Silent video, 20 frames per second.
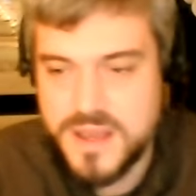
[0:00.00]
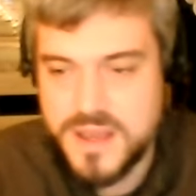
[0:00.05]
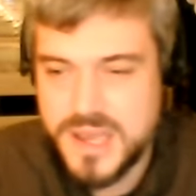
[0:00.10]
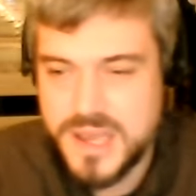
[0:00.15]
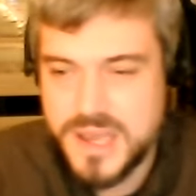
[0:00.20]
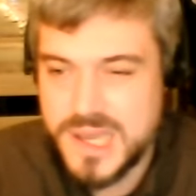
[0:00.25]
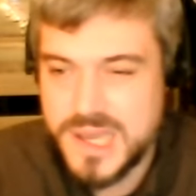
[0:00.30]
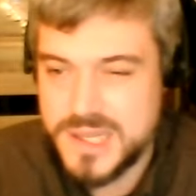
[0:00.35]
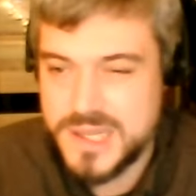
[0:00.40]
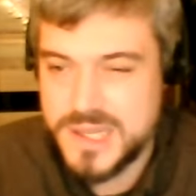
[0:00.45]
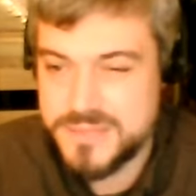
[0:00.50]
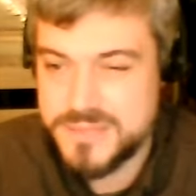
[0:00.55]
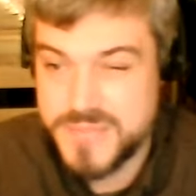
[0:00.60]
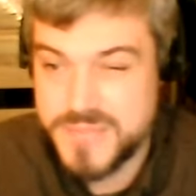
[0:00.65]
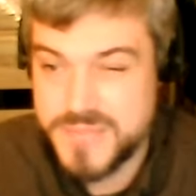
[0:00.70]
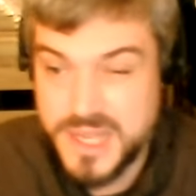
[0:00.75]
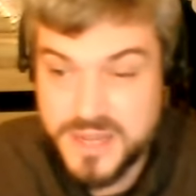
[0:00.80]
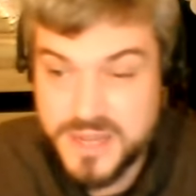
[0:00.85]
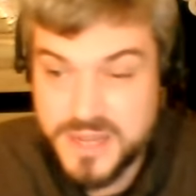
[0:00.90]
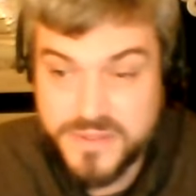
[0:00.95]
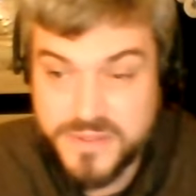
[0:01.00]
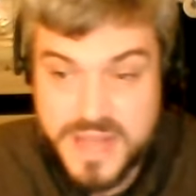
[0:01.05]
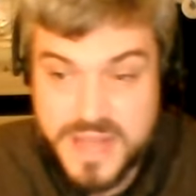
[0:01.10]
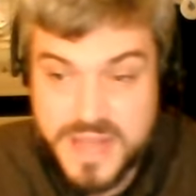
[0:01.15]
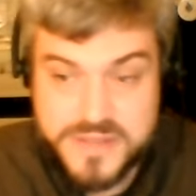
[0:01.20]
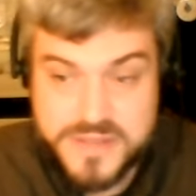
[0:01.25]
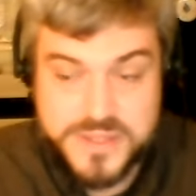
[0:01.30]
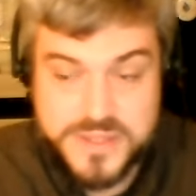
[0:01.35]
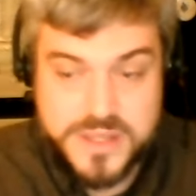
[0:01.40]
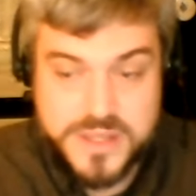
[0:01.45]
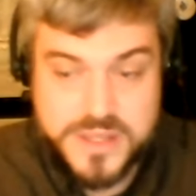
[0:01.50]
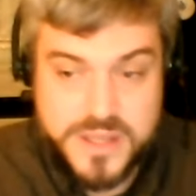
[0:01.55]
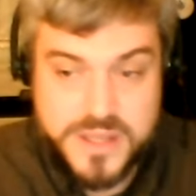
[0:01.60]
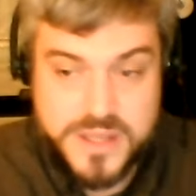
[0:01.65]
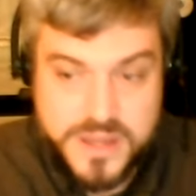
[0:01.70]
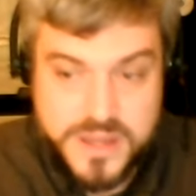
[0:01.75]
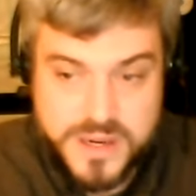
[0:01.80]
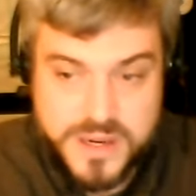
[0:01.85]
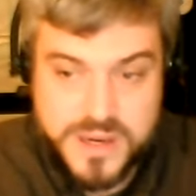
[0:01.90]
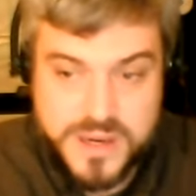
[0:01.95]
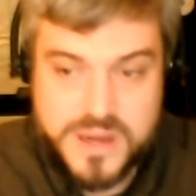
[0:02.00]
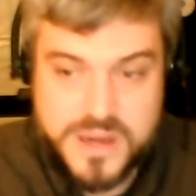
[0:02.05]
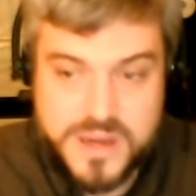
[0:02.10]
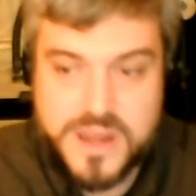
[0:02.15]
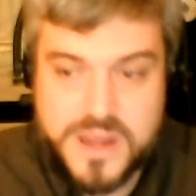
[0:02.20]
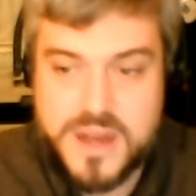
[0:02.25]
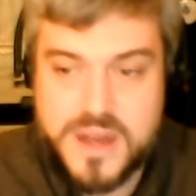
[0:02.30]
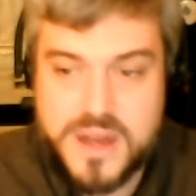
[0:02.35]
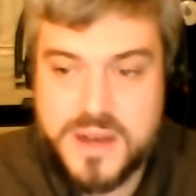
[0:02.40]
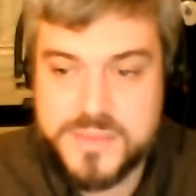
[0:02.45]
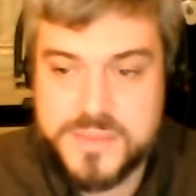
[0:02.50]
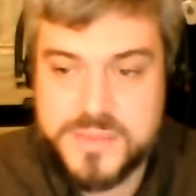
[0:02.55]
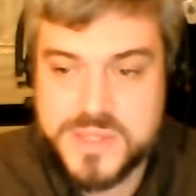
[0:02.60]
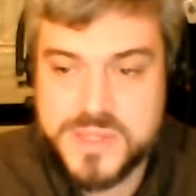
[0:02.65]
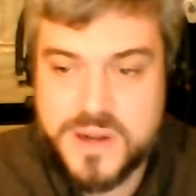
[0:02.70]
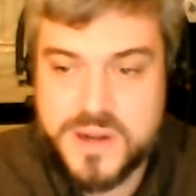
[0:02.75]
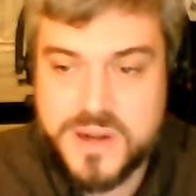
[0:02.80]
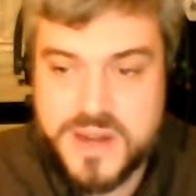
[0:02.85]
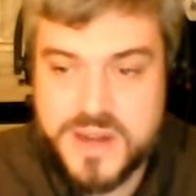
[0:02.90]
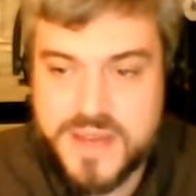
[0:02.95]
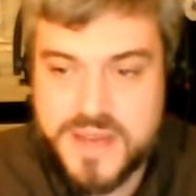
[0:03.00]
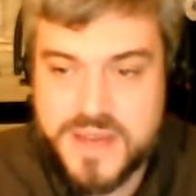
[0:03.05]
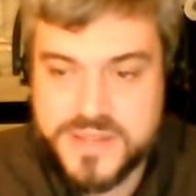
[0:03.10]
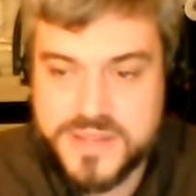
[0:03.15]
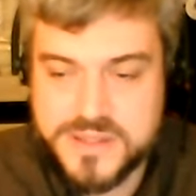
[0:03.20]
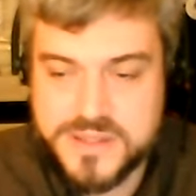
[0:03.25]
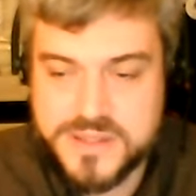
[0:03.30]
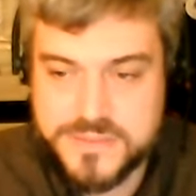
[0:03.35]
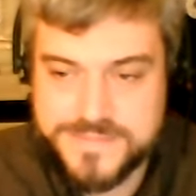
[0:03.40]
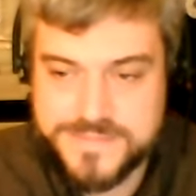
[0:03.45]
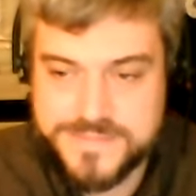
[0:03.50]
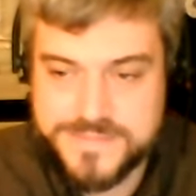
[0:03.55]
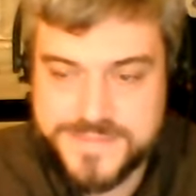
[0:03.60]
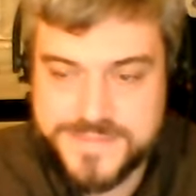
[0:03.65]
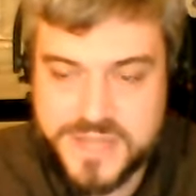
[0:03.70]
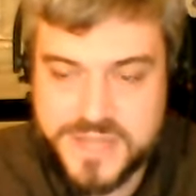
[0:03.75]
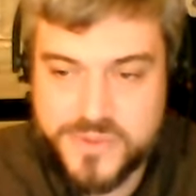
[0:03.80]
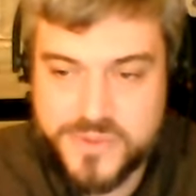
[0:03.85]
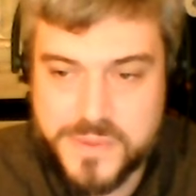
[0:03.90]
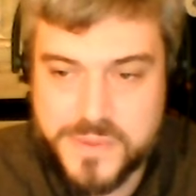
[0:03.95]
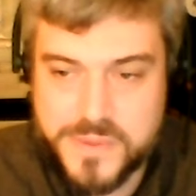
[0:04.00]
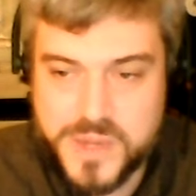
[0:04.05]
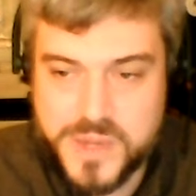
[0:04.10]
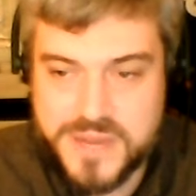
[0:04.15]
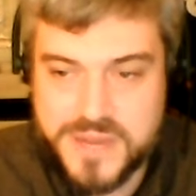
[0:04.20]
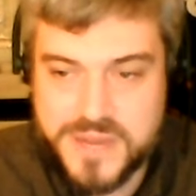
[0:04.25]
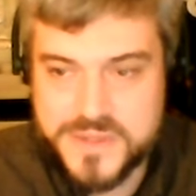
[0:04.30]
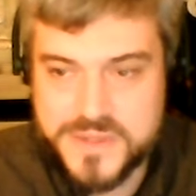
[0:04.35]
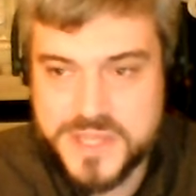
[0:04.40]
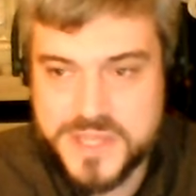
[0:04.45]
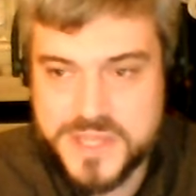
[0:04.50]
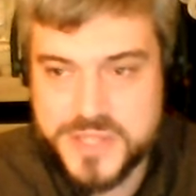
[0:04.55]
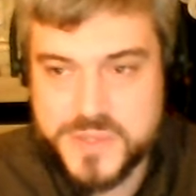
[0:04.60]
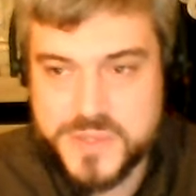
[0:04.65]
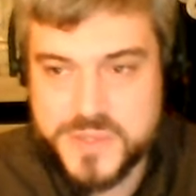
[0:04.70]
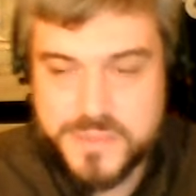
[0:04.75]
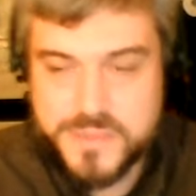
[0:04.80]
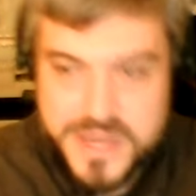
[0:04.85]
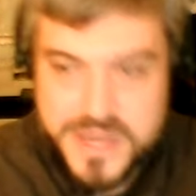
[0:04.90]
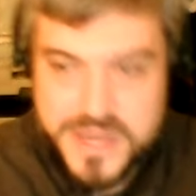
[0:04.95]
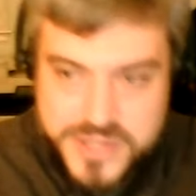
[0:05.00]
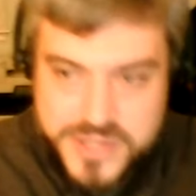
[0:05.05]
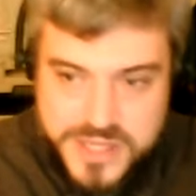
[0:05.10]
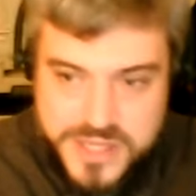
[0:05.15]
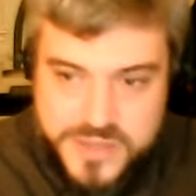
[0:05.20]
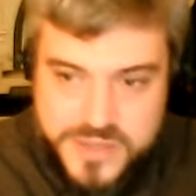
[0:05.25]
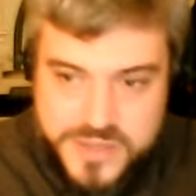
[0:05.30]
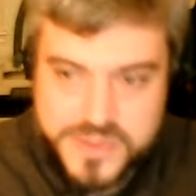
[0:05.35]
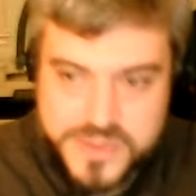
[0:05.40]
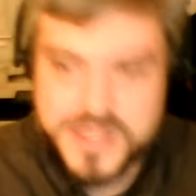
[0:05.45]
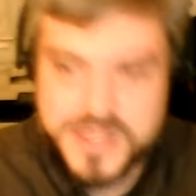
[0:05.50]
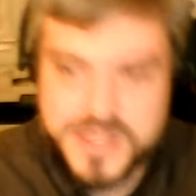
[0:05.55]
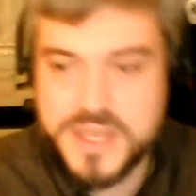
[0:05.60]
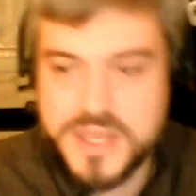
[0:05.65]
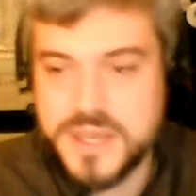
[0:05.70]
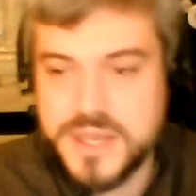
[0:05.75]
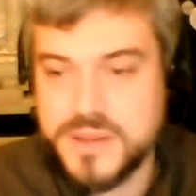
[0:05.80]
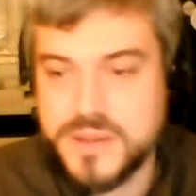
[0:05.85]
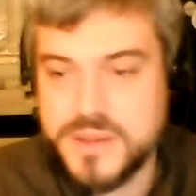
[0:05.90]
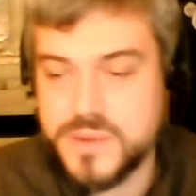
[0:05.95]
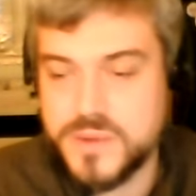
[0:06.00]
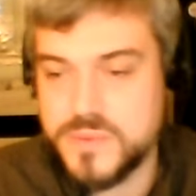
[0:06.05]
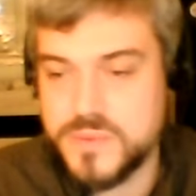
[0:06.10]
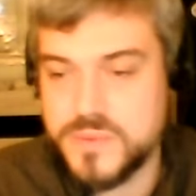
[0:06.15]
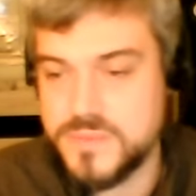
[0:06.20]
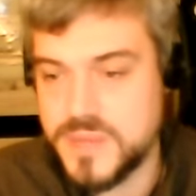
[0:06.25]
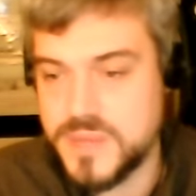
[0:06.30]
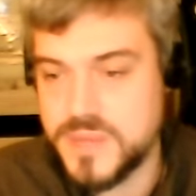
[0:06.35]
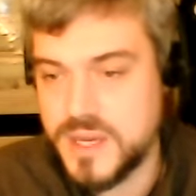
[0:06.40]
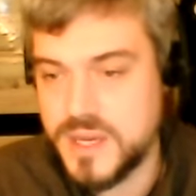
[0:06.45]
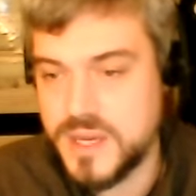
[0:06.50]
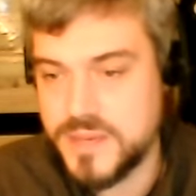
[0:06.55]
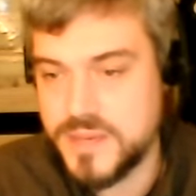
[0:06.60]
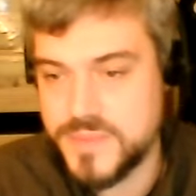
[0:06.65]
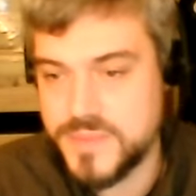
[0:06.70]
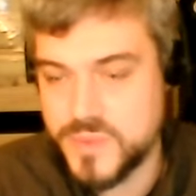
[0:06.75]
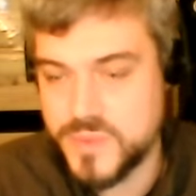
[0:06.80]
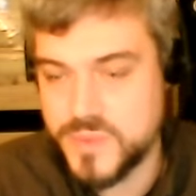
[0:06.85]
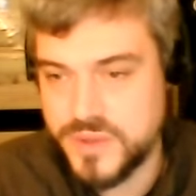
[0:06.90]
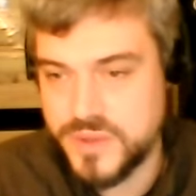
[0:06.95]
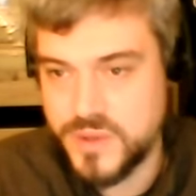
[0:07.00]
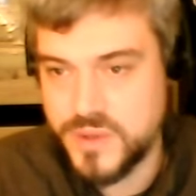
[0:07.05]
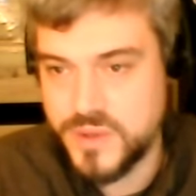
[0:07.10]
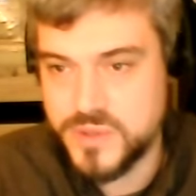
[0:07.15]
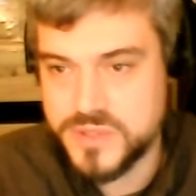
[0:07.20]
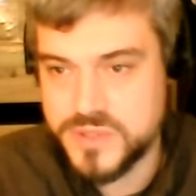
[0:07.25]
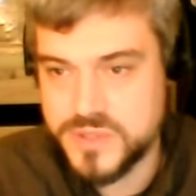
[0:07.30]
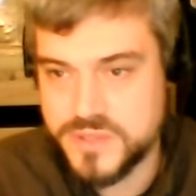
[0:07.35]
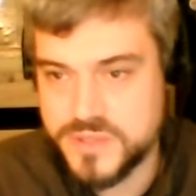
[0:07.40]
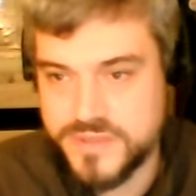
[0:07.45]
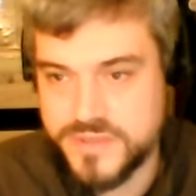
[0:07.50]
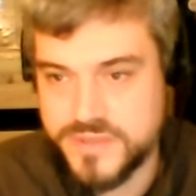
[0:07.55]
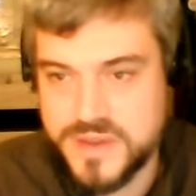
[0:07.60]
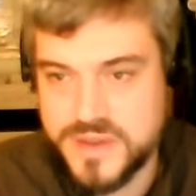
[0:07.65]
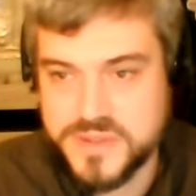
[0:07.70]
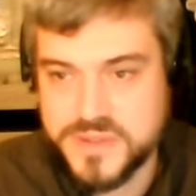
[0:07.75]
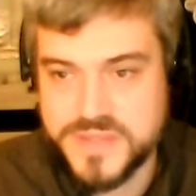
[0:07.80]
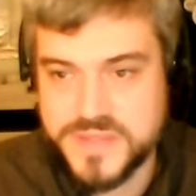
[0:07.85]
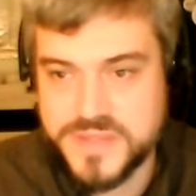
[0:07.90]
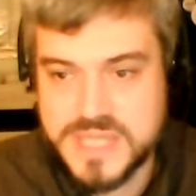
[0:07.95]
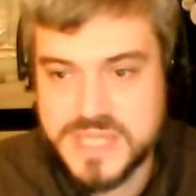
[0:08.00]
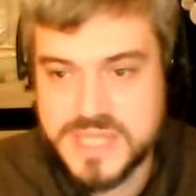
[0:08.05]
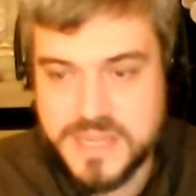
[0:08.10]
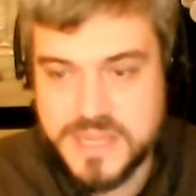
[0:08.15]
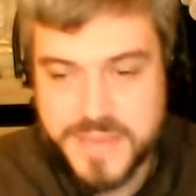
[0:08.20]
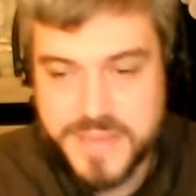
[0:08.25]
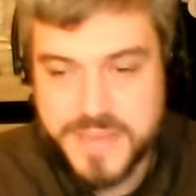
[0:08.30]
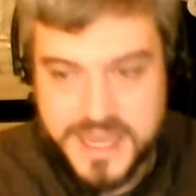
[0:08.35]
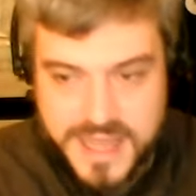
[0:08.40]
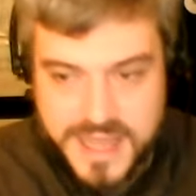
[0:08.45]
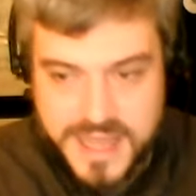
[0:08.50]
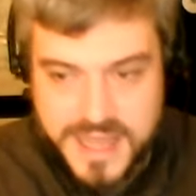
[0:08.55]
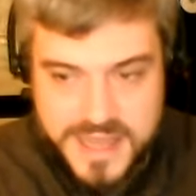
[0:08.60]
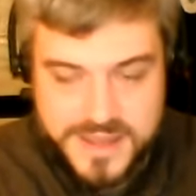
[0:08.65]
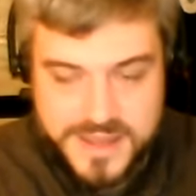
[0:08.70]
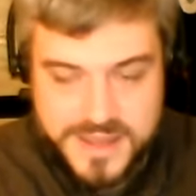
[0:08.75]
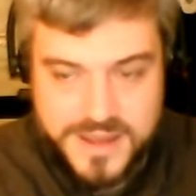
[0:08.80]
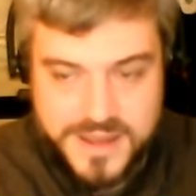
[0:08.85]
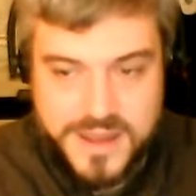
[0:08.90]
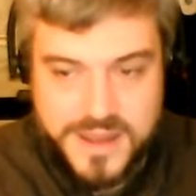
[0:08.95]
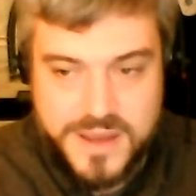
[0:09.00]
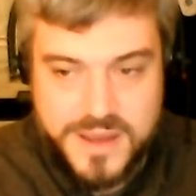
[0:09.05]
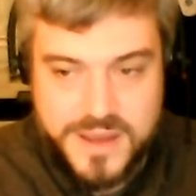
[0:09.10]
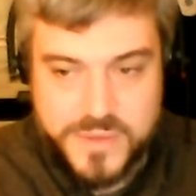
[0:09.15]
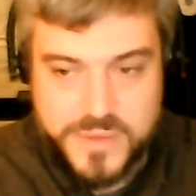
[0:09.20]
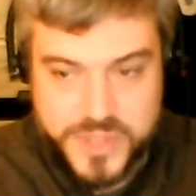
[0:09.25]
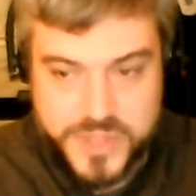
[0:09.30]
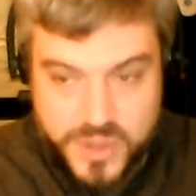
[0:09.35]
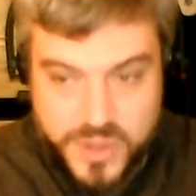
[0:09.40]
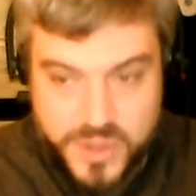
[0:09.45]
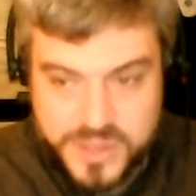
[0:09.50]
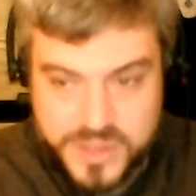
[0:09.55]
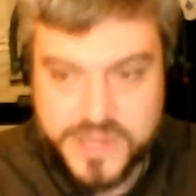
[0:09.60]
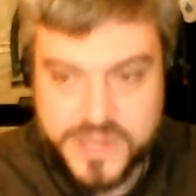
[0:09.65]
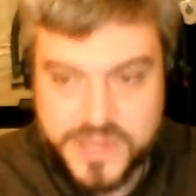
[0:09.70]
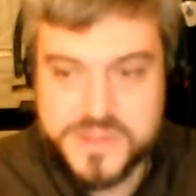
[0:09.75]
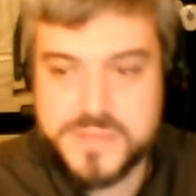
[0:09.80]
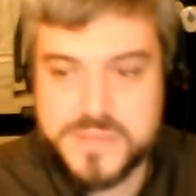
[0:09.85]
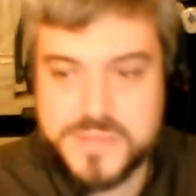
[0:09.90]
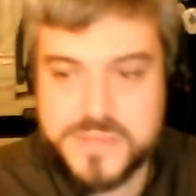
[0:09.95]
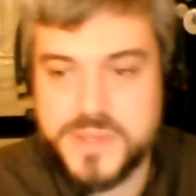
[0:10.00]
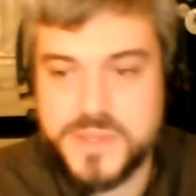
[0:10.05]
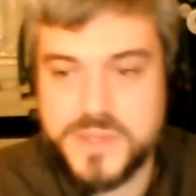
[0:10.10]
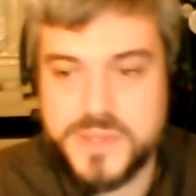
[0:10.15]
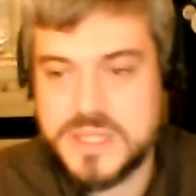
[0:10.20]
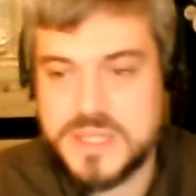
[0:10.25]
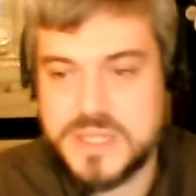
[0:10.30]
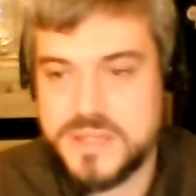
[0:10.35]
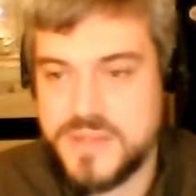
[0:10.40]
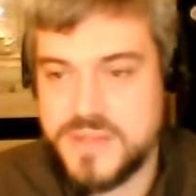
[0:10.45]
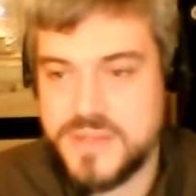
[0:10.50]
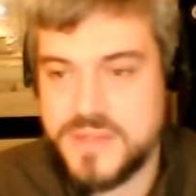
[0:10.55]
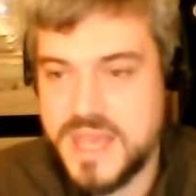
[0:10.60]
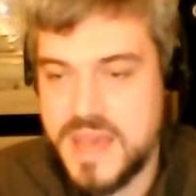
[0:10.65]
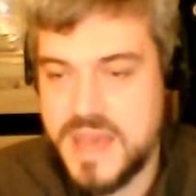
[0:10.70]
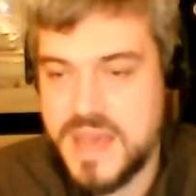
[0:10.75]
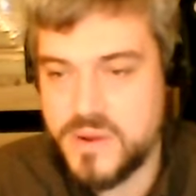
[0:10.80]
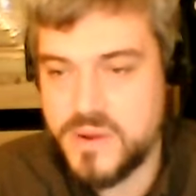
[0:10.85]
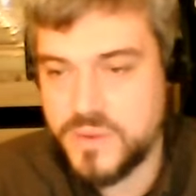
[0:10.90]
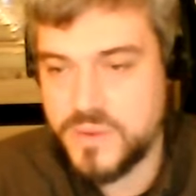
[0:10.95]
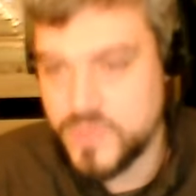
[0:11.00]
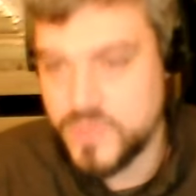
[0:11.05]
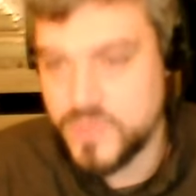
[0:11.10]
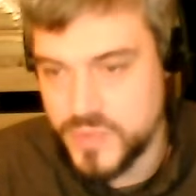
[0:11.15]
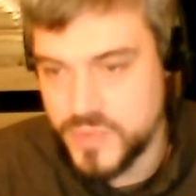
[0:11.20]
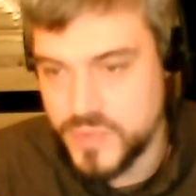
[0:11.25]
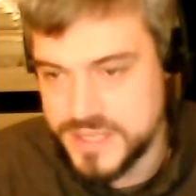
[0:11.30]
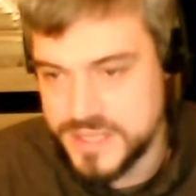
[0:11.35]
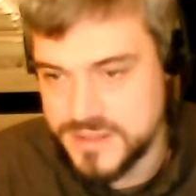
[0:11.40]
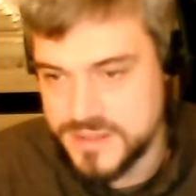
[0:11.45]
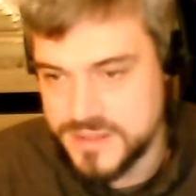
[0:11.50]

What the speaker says: And beginning of last year, started having some informal conversations with Benji, who is one of the owners and founders of the Skinny Pancake, which currently owns the building. They outgrew it